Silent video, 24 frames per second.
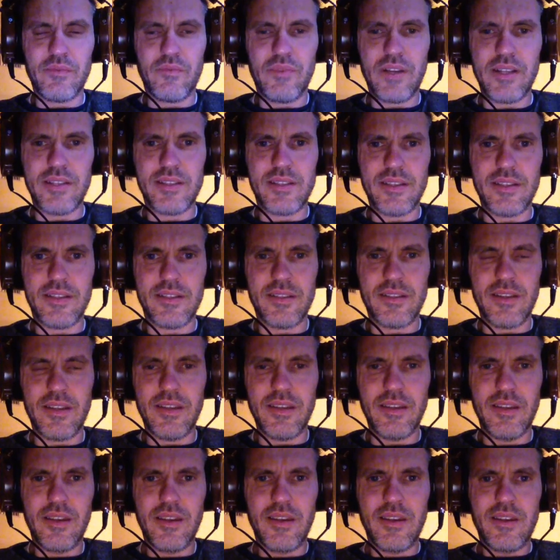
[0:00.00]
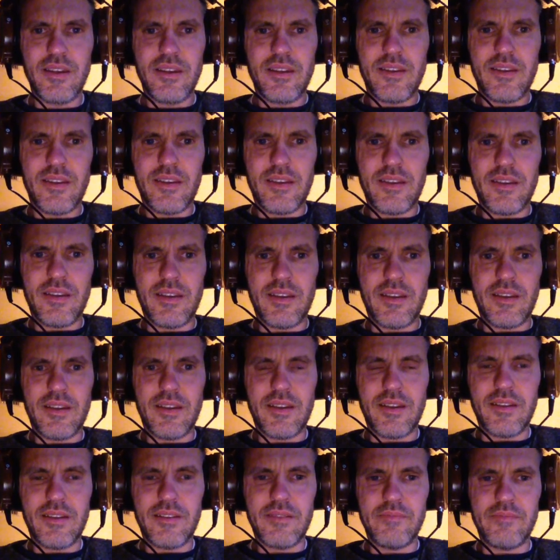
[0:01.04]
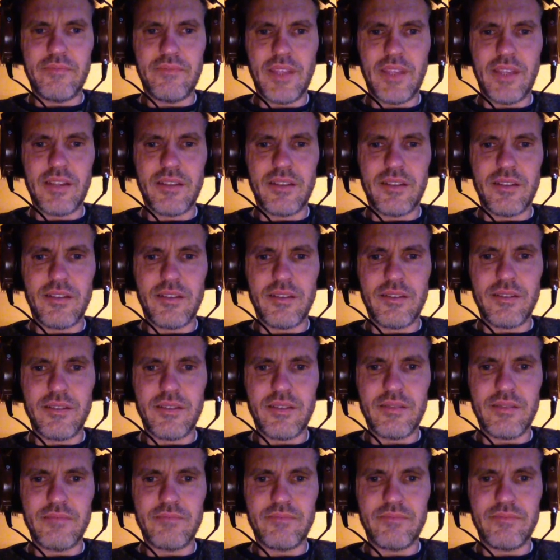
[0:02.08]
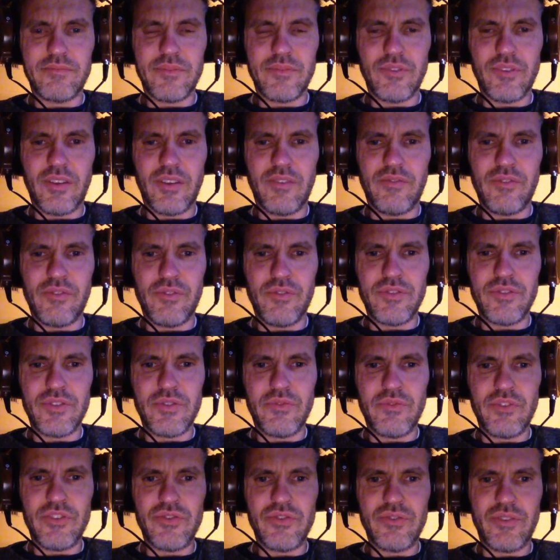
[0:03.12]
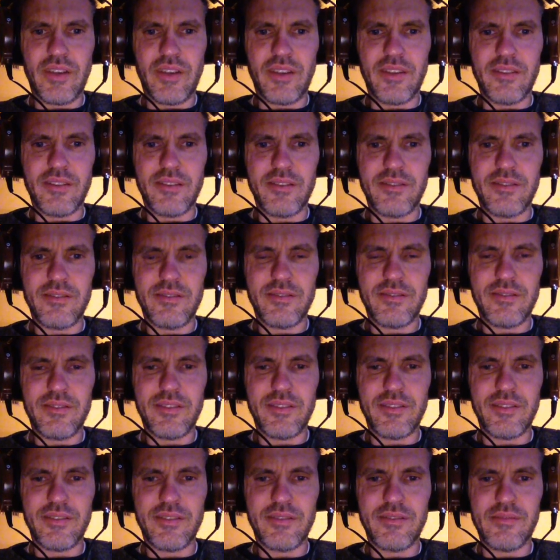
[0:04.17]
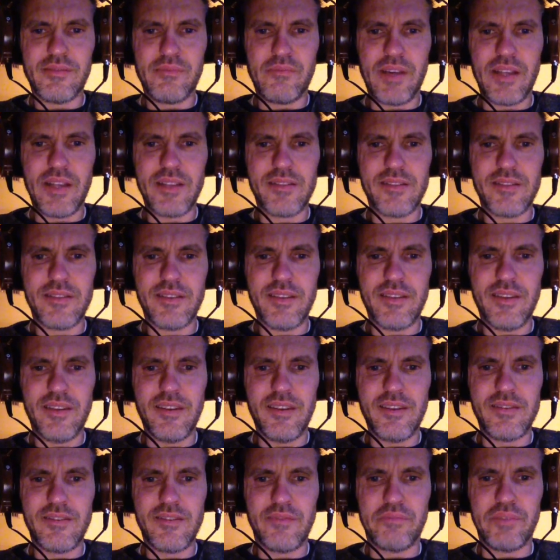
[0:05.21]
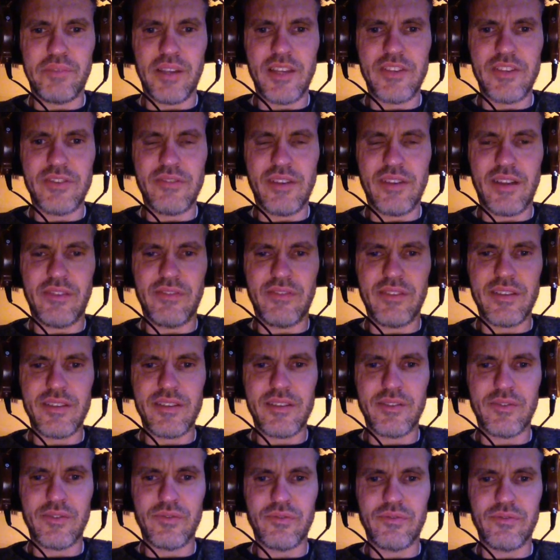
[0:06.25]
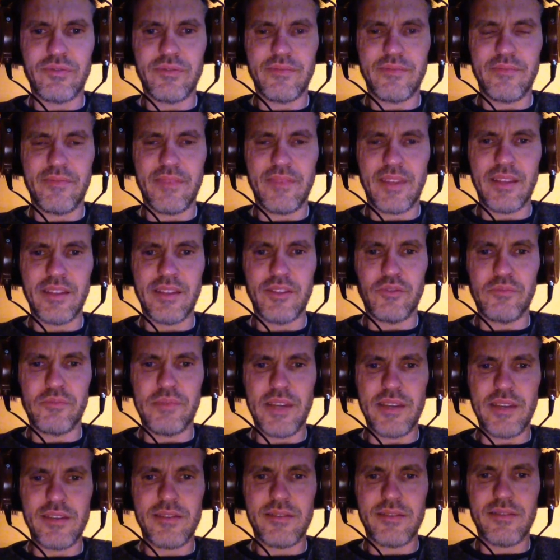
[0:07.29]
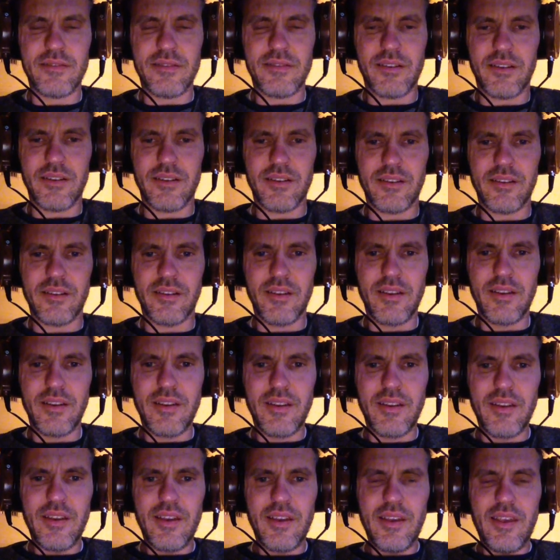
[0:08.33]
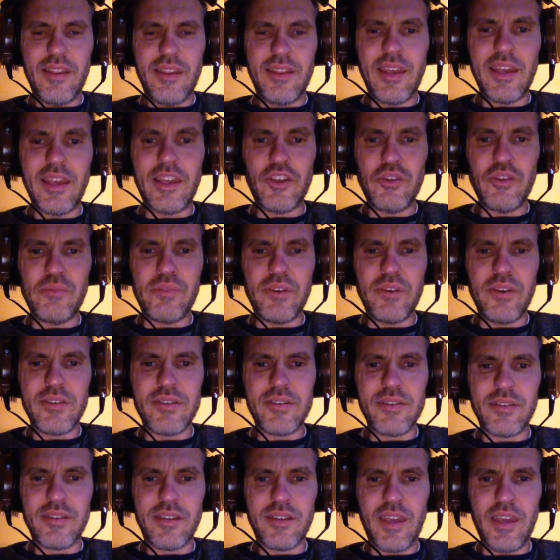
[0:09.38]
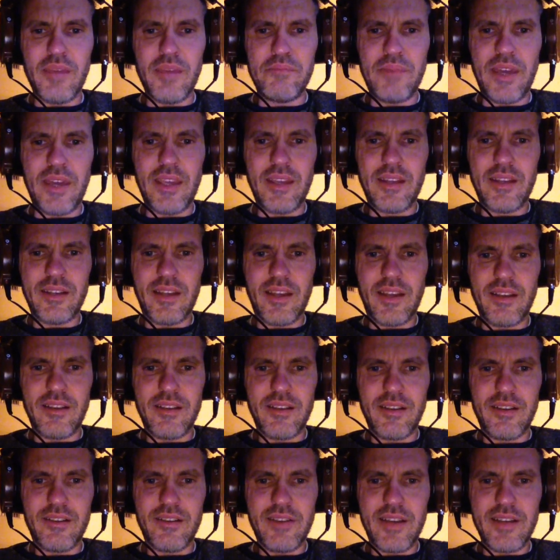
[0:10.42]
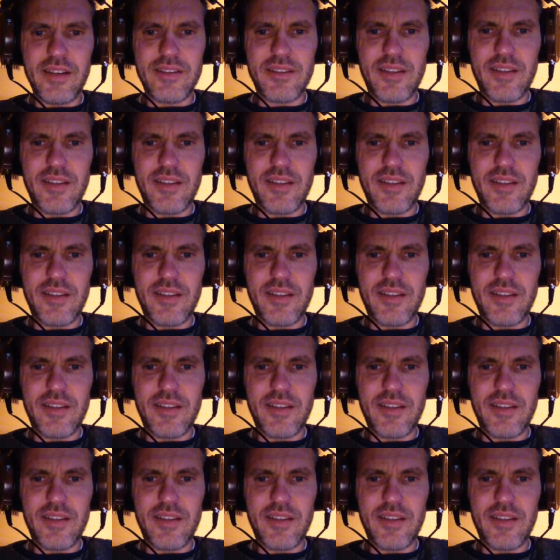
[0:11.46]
160, and I'm looking forward to enjoying the months and years of pleasure out of this little beast. So, thank you, Burson. Keep making that great